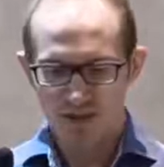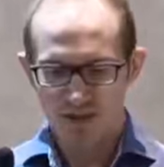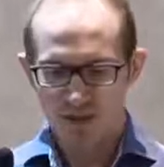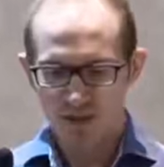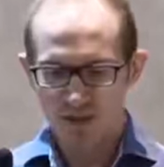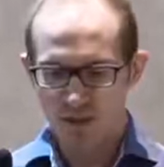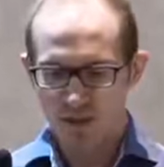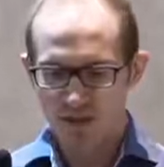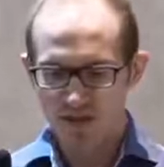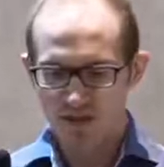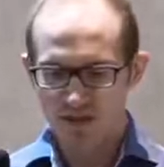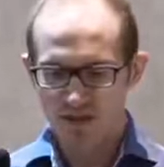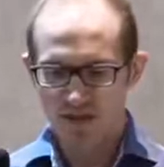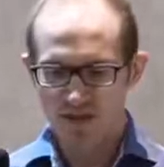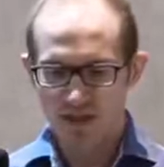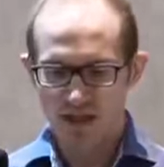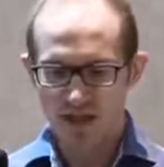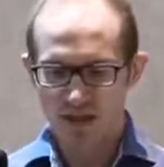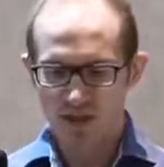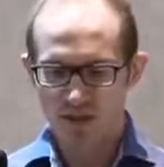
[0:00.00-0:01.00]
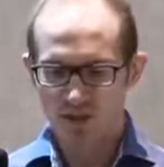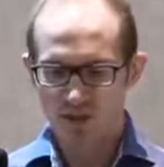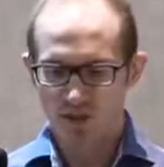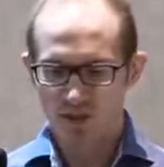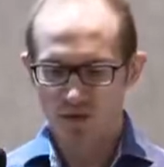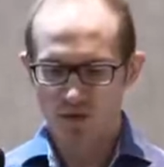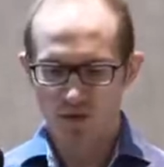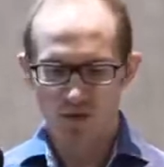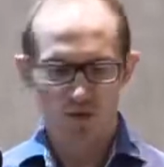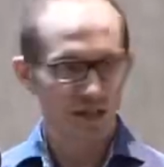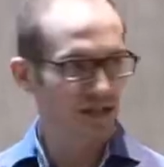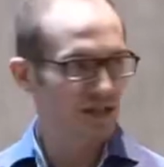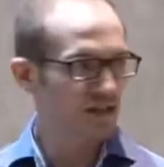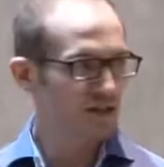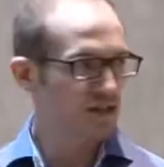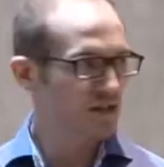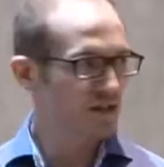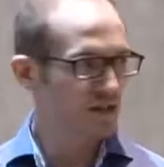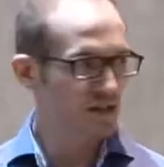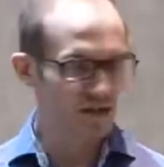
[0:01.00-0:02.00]
I'll talk about internet scanning just before we get
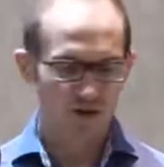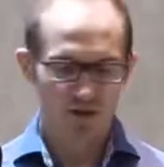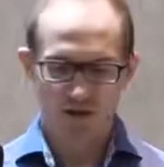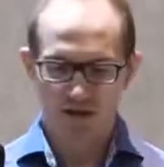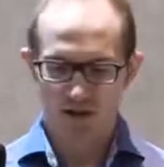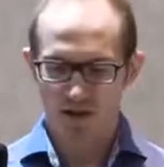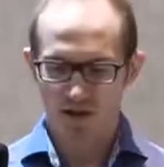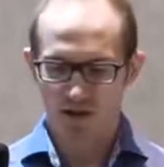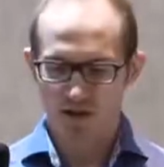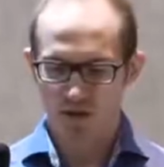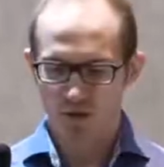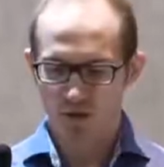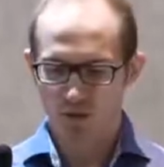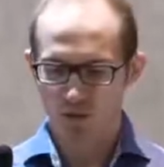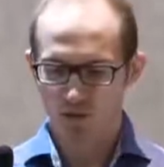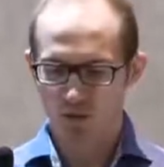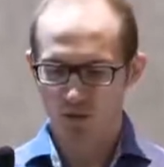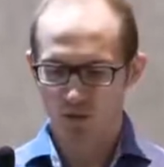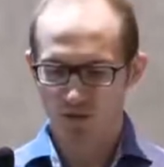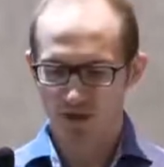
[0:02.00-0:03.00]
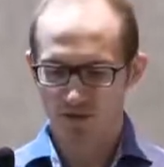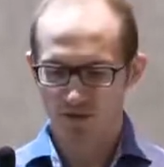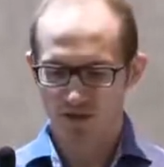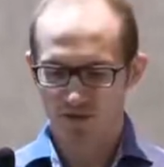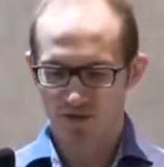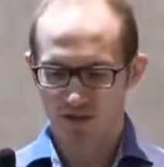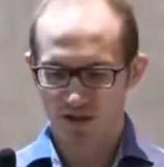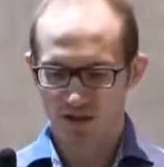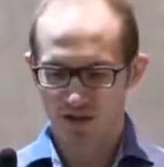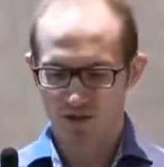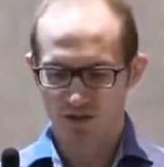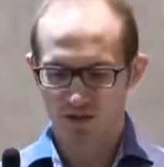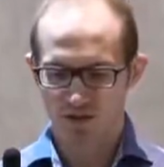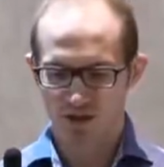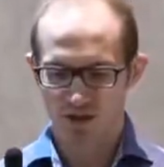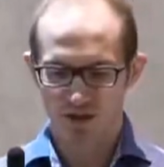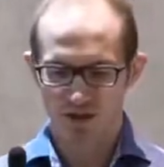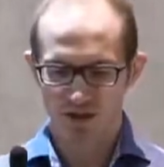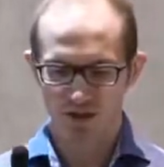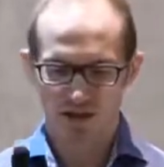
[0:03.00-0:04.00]
started. Just a brief
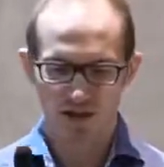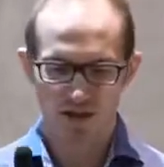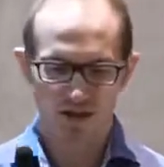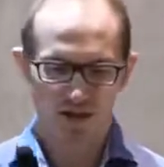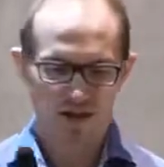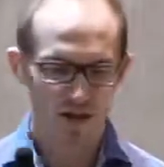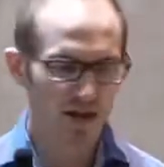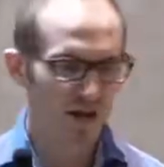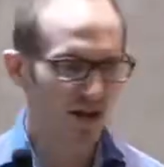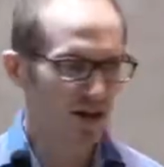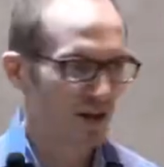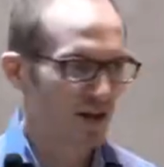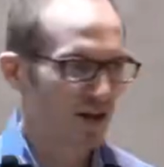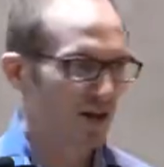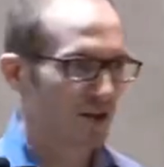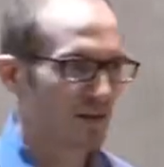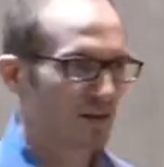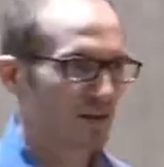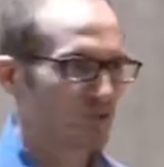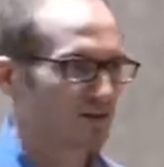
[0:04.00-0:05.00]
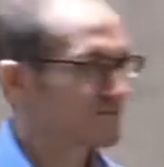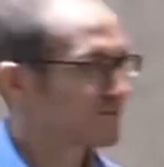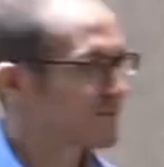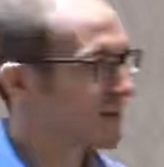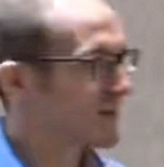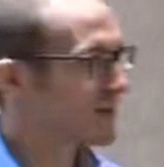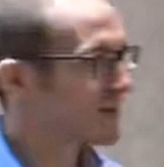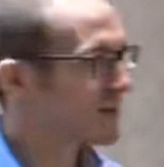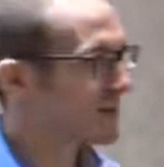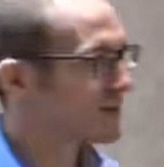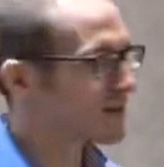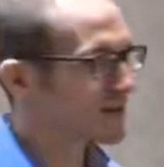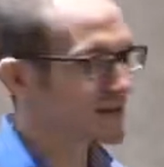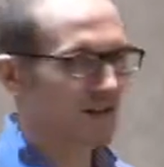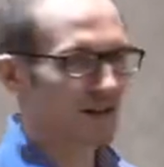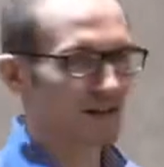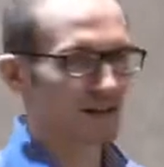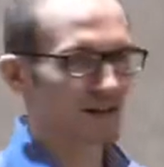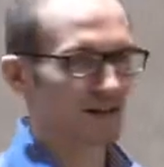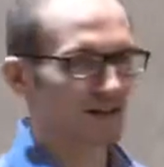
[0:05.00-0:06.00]
introduction here. Um, I think this
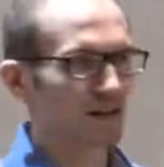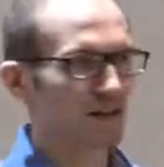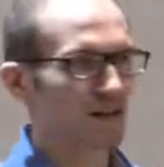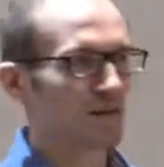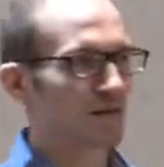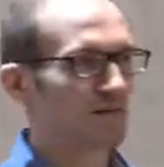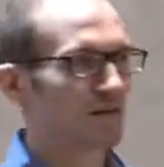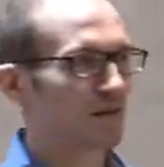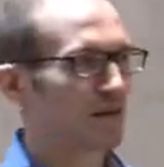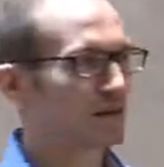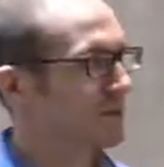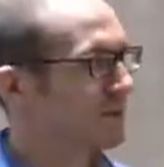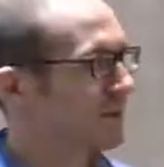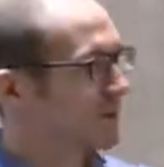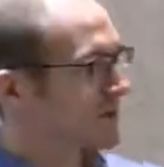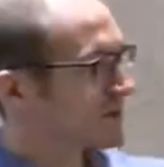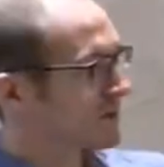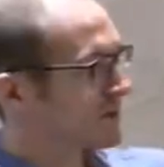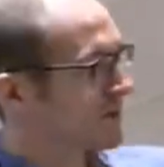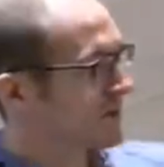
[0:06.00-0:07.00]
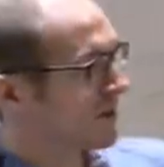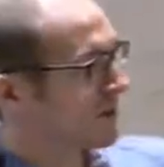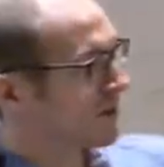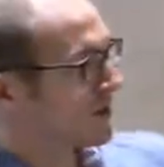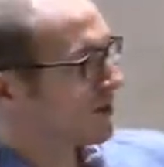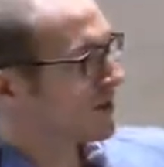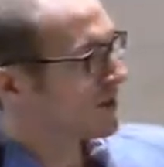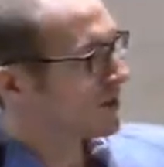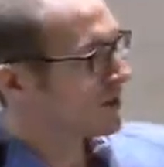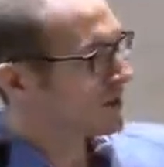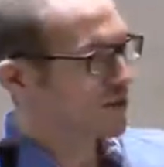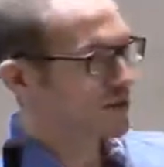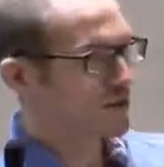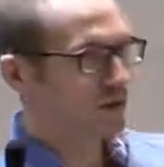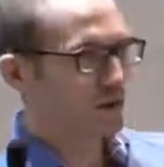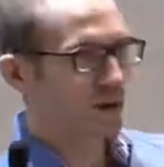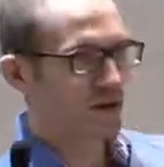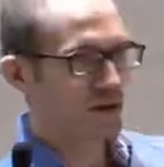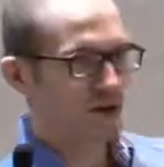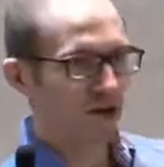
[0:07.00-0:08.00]
slide is a little bit funny because the the
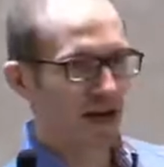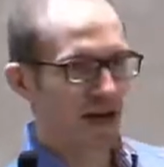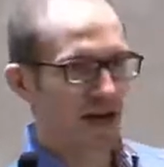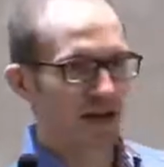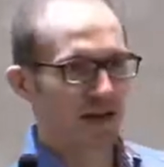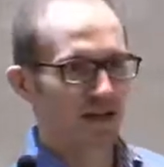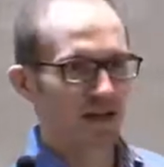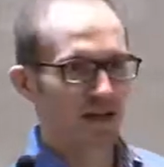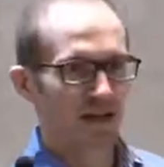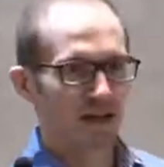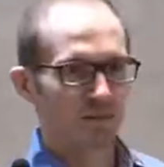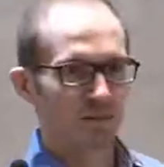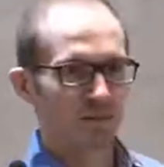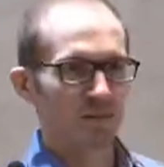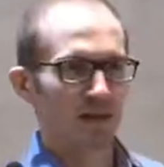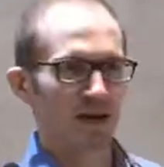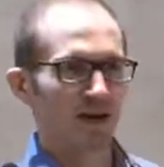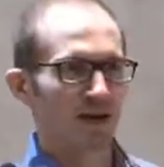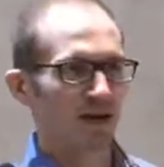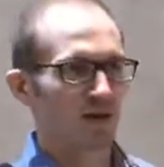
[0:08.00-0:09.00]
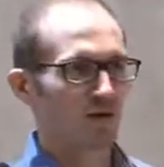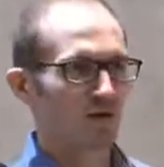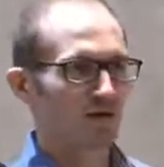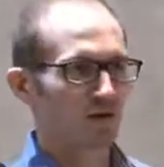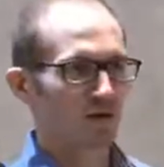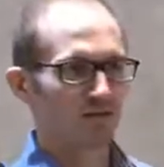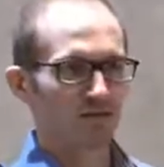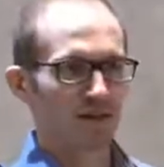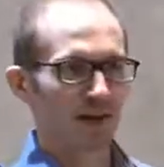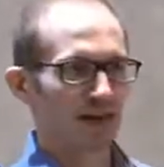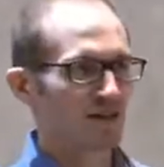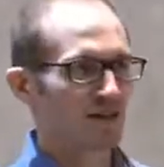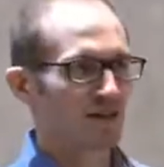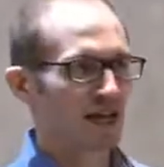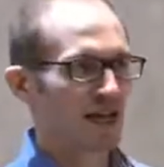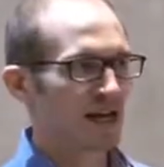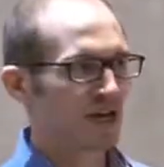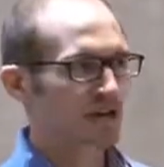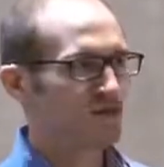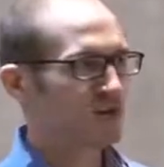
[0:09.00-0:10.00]
Twitter handle over like the
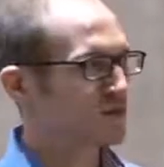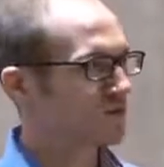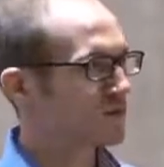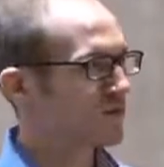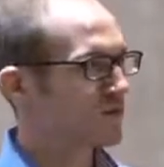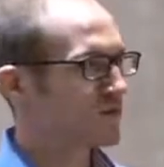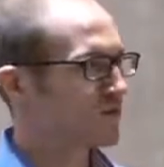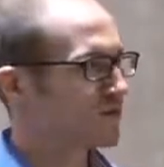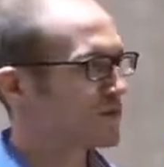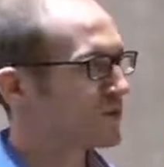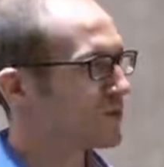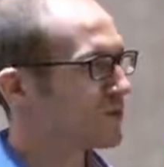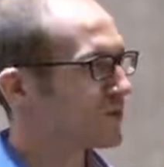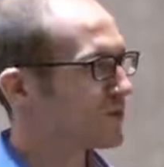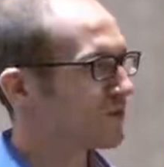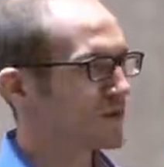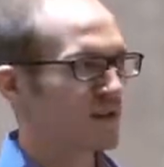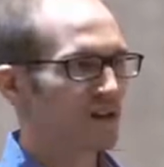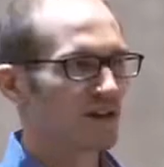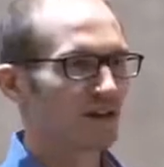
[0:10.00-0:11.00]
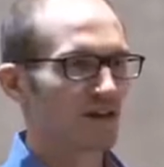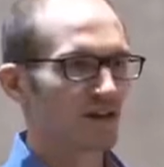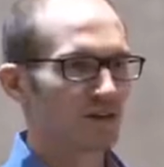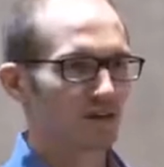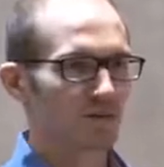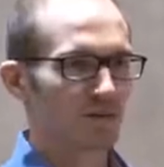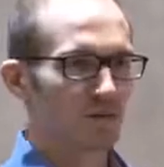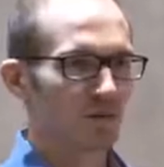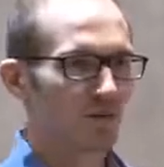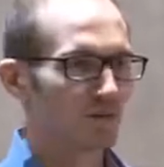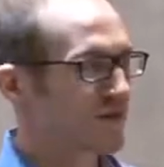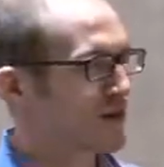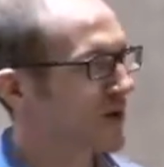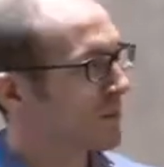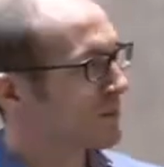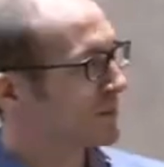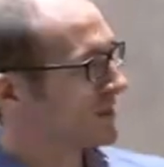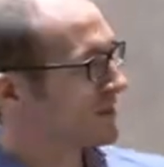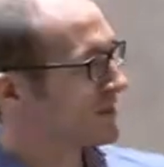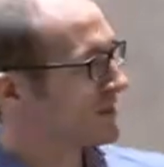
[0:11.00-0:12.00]
last th two, three years moved
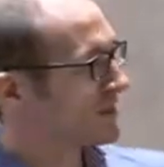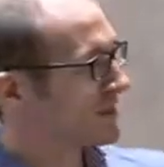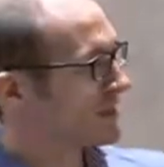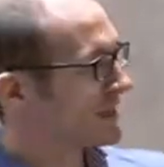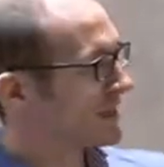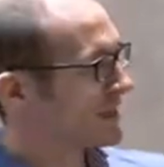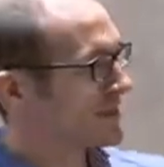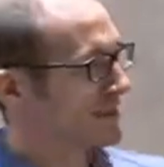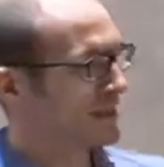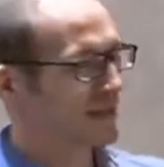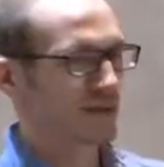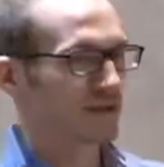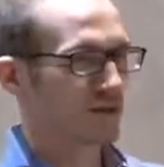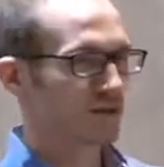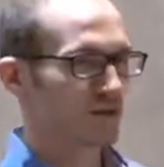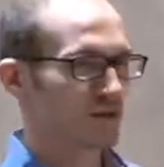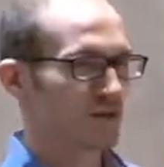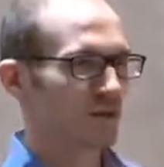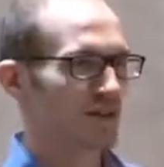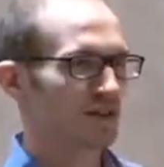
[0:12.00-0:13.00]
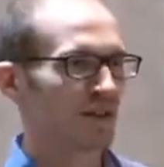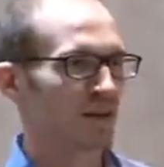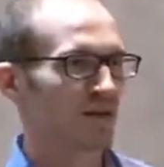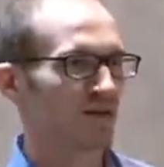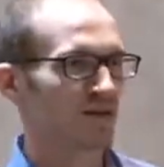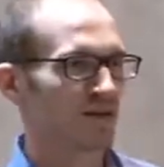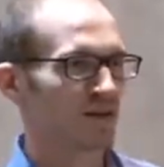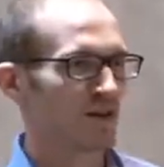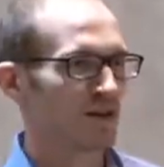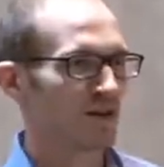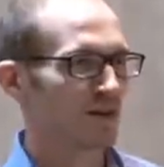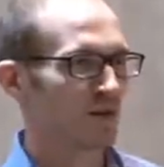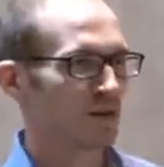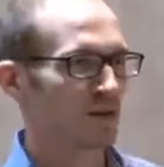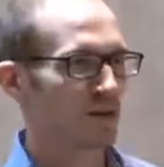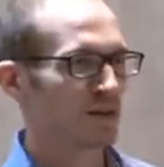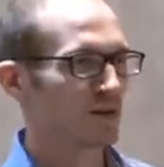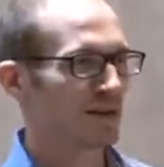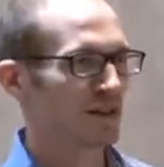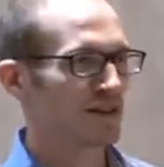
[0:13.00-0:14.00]
up in this list. Like it used to be down there or
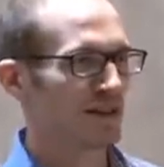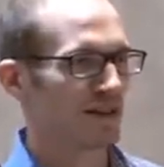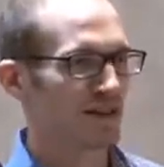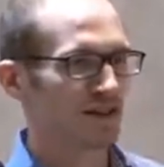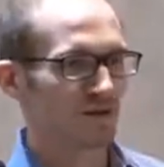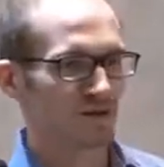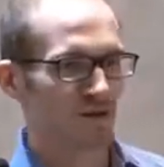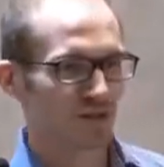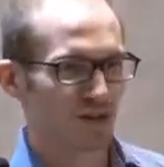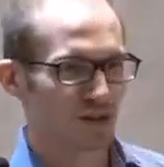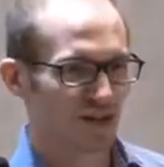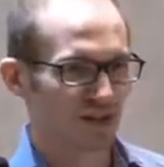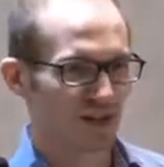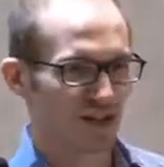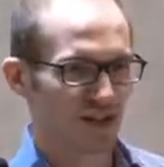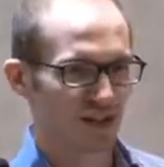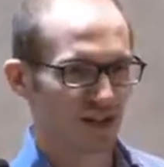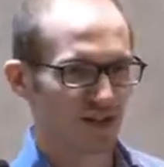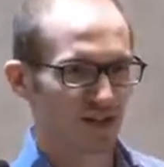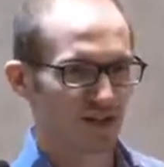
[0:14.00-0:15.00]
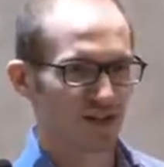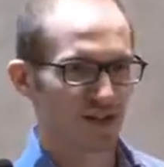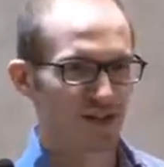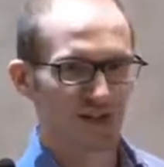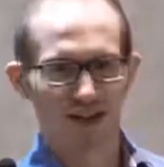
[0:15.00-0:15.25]
maybe at the end of the presentation.